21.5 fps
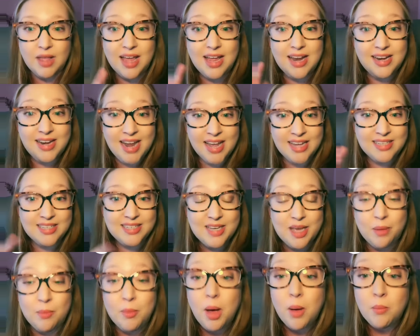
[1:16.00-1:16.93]
Next
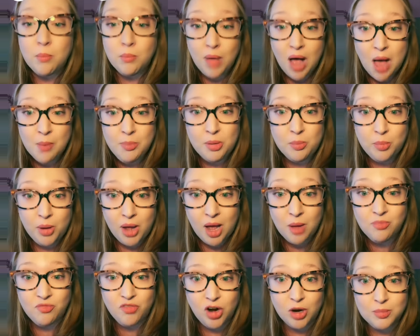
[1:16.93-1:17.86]
tip, mom and
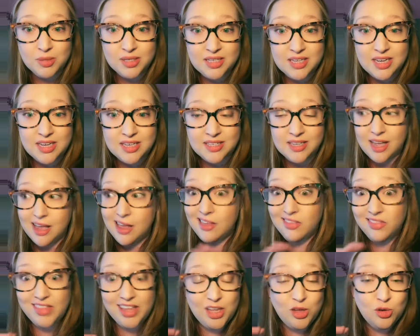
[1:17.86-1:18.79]
pop pharmacies.
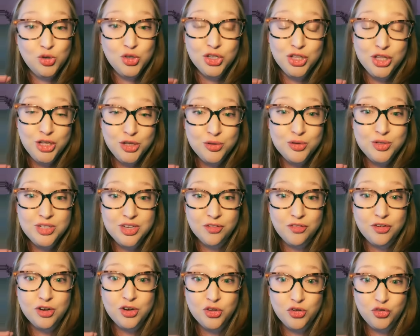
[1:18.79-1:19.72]
They usually use
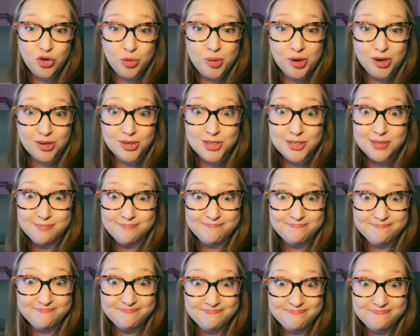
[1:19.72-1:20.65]
different distributors.
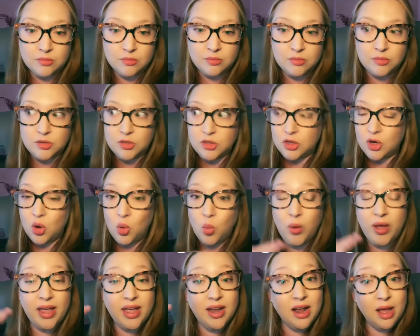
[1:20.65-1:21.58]
So
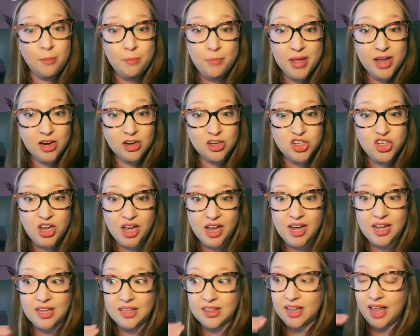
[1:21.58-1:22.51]
when a bigger
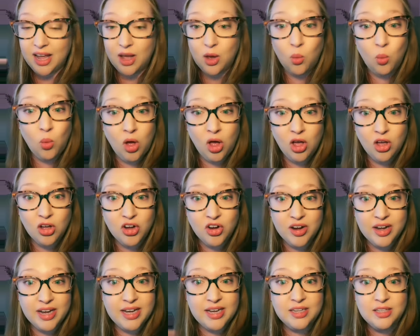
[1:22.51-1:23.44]
chain like a
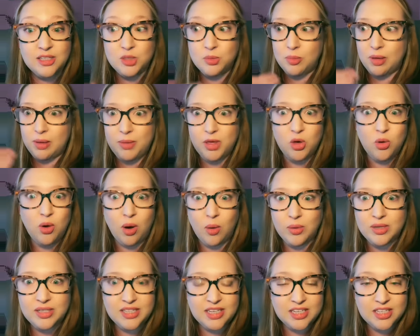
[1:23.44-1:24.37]
Walgreens, maybe who
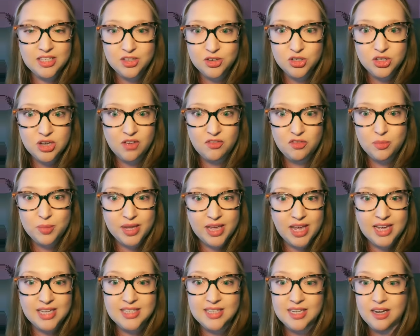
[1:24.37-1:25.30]
always gets their stuff at
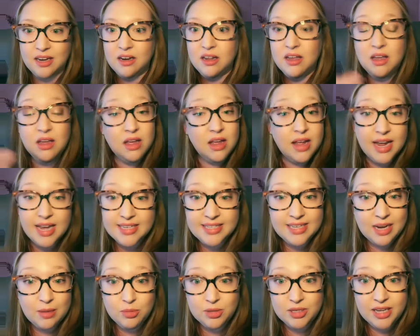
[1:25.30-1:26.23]
McKesson, isn't
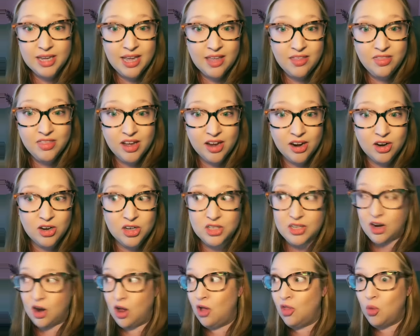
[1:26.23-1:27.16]
able to get theirs, and
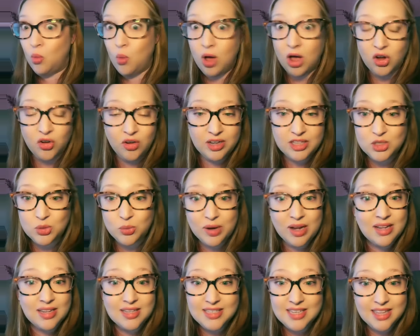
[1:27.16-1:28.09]
all the Walgreens
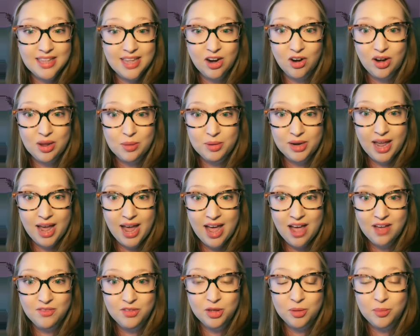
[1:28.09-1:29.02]
around say they aren't able to
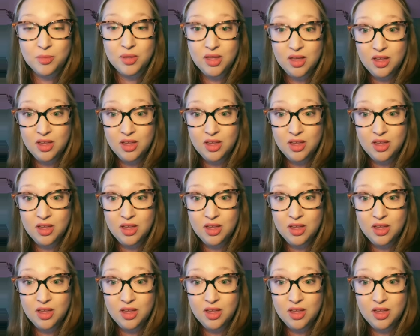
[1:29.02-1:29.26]
have them,